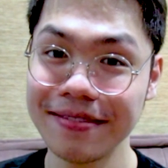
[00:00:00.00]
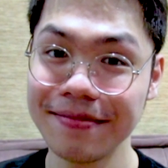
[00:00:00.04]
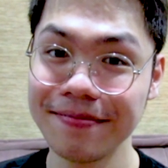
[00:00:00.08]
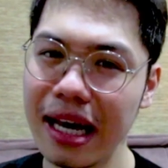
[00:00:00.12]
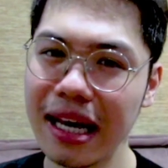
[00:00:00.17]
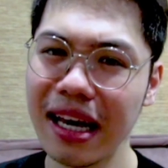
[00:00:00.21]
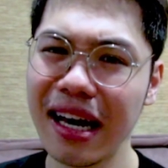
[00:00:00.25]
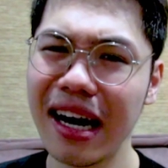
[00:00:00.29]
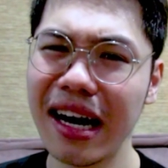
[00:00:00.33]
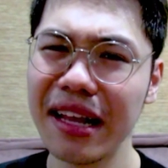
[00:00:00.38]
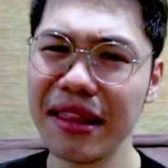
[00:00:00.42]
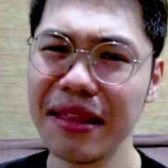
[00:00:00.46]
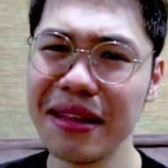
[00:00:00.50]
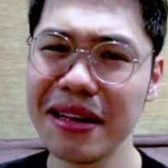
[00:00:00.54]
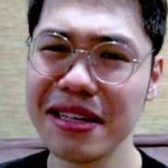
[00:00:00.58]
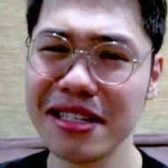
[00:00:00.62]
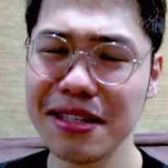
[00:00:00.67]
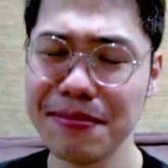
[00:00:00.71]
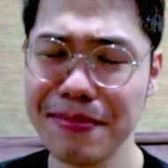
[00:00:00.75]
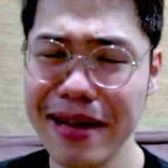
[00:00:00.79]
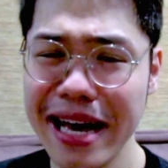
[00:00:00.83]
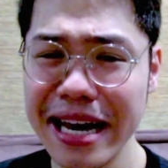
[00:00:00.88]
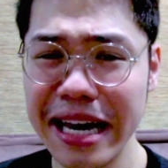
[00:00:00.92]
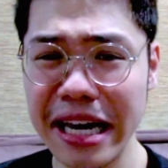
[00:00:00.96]
I got
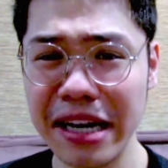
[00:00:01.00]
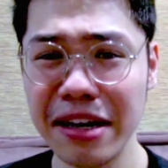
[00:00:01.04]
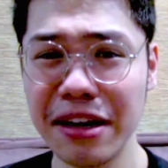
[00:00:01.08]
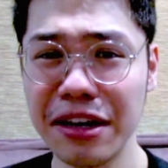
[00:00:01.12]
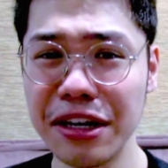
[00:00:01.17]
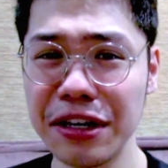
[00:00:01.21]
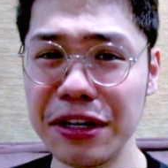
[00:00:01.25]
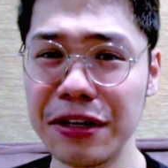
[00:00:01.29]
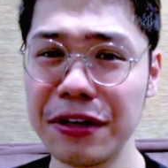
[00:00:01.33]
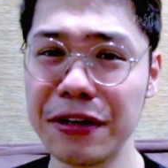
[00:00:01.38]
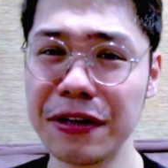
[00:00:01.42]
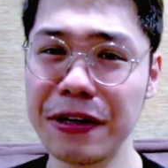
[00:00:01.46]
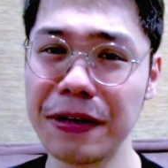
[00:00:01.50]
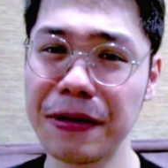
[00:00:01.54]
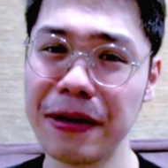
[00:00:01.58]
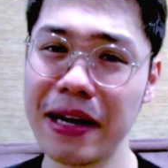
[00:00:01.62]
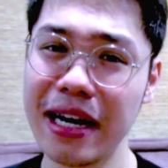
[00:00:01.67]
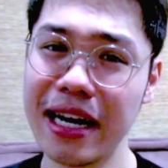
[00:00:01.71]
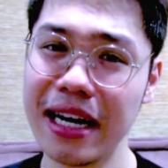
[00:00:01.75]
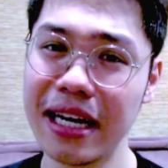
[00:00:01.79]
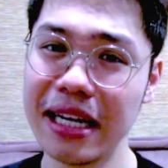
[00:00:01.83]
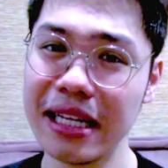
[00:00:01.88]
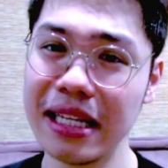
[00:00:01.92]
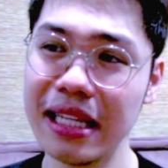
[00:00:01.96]
this back in
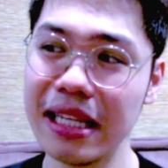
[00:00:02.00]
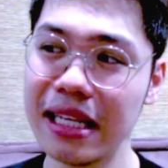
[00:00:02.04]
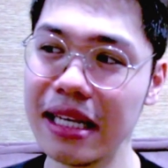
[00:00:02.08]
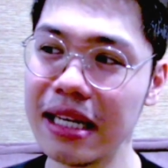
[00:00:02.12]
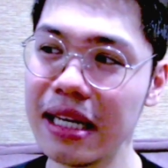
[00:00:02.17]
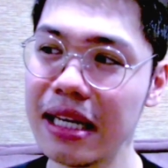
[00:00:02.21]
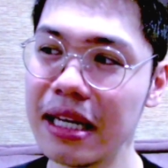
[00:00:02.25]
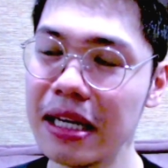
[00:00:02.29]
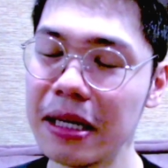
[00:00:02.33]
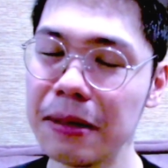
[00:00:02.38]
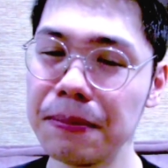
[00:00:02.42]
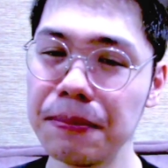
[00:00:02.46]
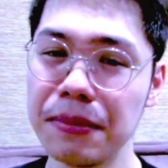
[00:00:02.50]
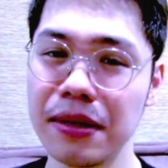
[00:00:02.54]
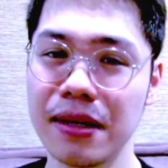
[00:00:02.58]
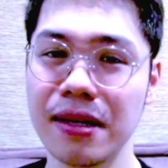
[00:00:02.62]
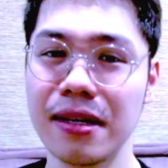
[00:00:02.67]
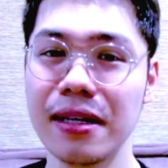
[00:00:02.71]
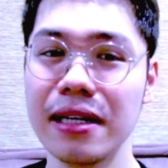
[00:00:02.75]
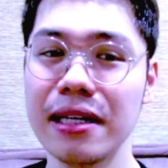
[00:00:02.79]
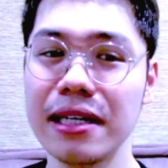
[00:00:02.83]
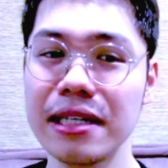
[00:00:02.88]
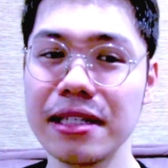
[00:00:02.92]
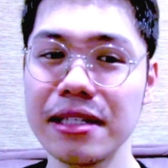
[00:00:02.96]
undergrad
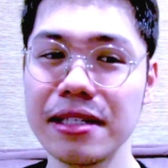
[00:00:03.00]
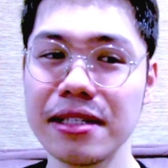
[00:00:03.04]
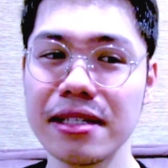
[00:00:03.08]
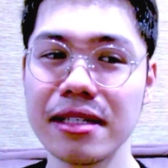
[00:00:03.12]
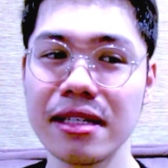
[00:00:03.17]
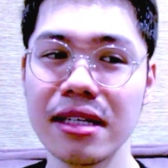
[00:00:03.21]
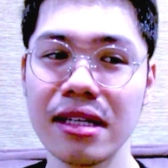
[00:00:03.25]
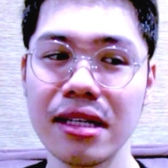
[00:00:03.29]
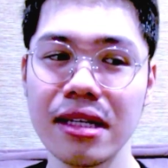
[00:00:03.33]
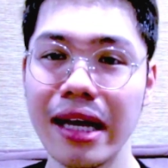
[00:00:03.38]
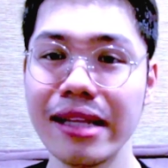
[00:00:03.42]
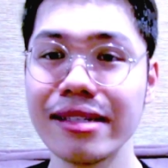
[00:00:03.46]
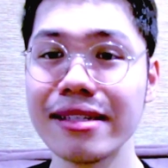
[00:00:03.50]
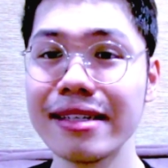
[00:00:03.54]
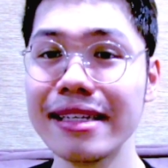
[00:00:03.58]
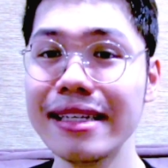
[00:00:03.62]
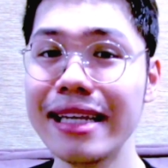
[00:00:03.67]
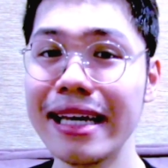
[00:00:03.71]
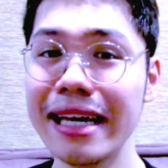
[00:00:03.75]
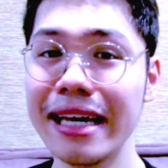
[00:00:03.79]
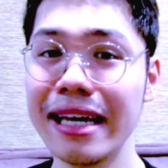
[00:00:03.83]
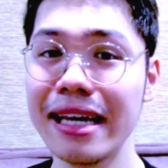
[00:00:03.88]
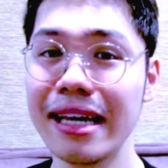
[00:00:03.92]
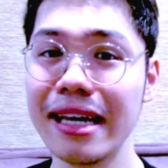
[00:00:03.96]
because
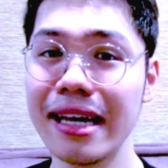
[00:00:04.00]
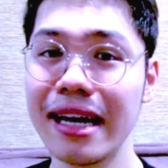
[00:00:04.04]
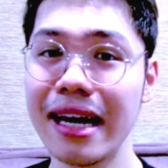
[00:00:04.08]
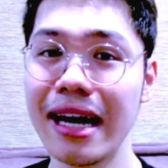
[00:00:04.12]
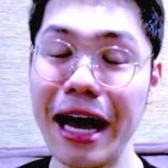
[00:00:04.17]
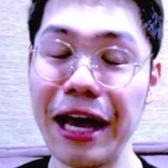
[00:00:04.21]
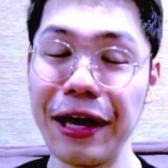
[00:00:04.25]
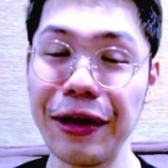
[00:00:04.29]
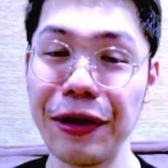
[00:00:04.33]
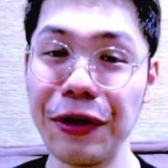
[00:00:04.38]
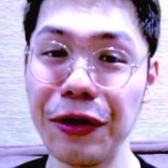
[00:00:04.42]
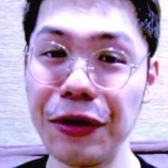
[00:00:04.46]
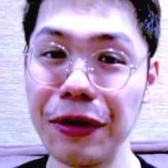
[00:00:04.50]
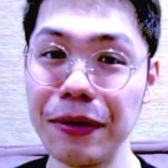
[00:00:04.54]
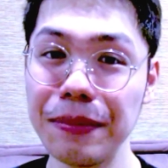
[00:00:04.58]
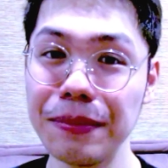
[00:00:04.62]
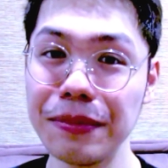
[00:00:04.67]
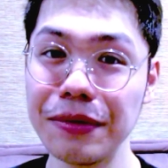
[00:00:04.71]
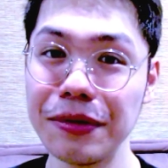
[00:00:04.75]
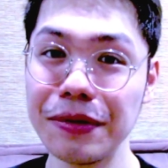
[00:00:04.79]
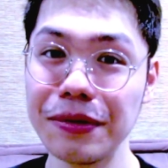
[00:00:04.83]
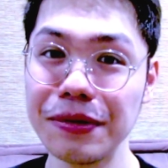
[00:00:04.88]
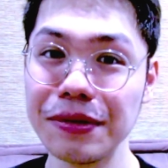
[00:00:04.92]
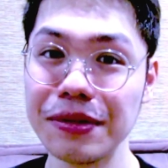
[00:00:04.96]
today I
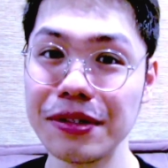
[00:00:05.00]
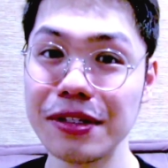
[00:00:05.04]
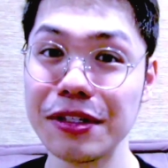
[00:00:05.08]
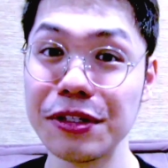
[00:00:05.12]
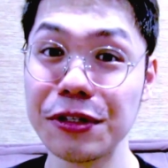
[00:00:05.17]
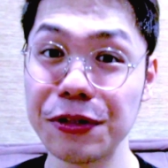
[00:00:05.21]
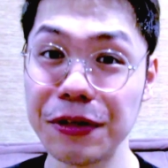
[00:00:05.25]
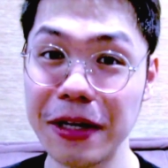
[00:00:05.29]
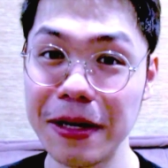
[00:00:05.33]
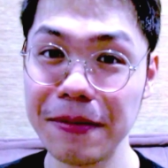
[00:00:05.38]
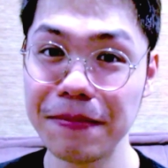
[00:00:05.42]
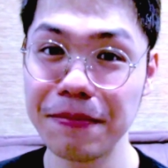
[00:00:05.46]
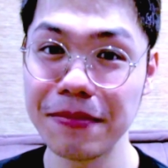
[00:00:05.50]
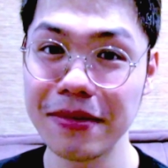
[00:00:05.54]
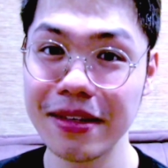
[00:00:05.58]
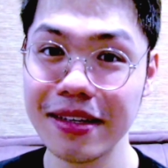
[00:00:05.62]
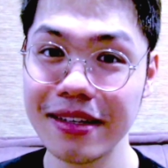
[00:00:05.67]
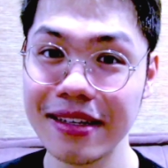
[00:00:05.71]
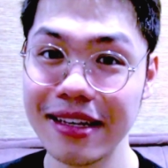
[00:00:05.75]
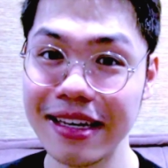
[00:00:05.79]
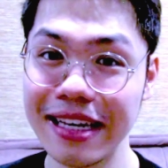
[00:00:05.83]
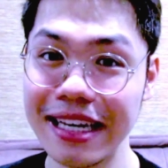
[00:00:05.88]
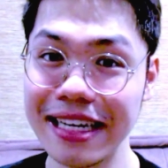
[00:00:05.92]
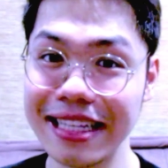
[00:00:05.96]
almost
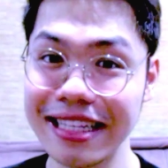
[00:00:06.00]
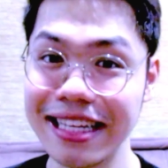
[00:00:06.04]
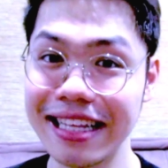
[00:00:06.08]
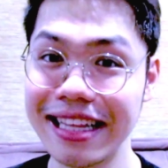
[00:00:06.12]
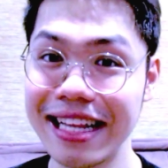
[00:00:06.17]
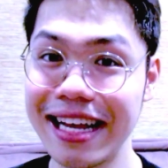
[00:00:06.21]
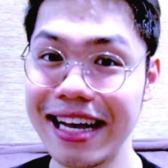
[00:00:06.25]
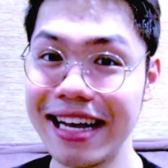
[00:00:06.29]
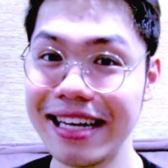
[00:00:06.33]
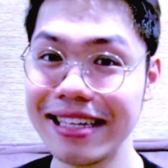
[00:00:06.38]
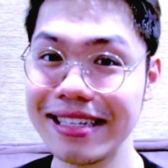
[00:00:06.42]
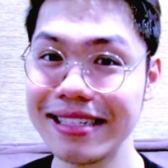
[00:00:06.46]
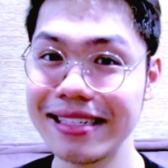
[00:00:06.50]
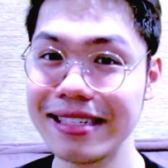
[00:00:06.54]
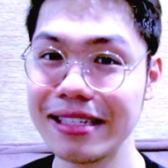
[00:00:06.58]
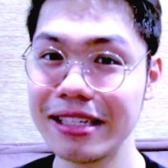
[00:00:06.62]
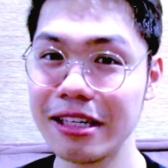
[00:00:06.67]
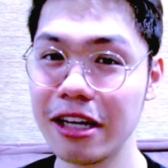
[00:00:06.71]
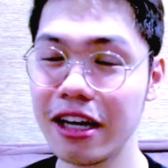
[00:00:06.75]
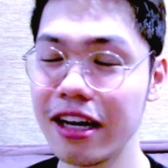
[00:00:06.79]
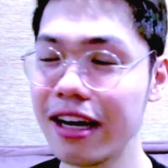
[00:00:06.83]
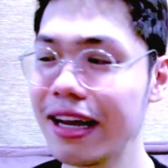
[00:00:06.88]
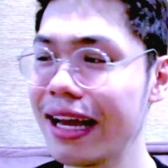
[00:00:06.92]
stripped in class.